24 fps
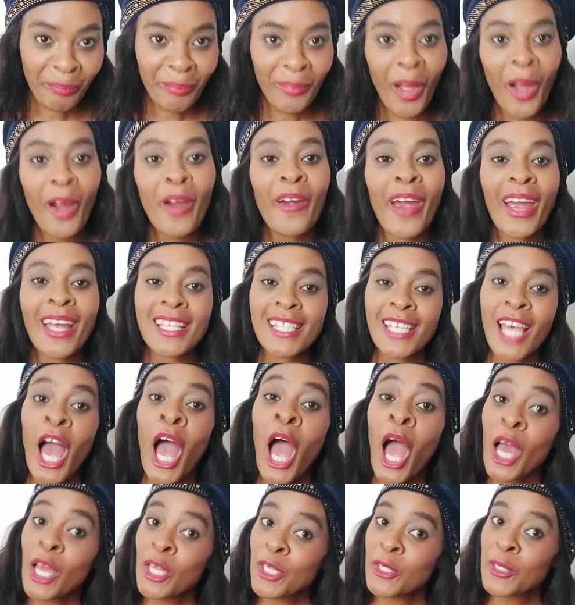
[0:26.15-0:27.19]
All right,
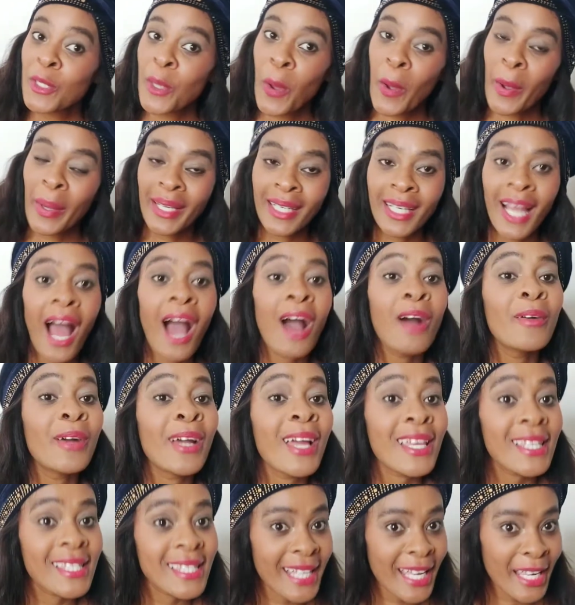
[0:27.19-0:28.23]
so in our
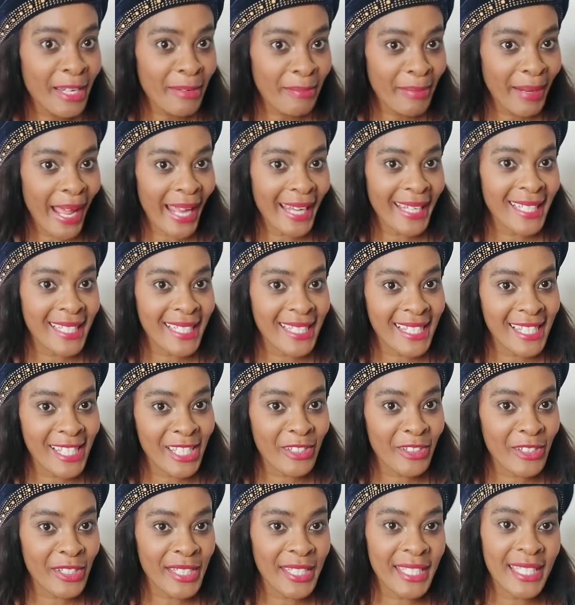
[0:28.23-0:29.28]
estate planning
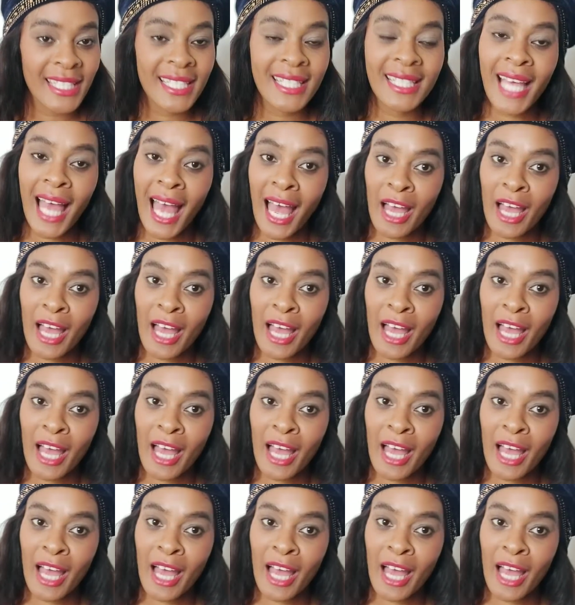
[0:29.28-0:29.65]
series,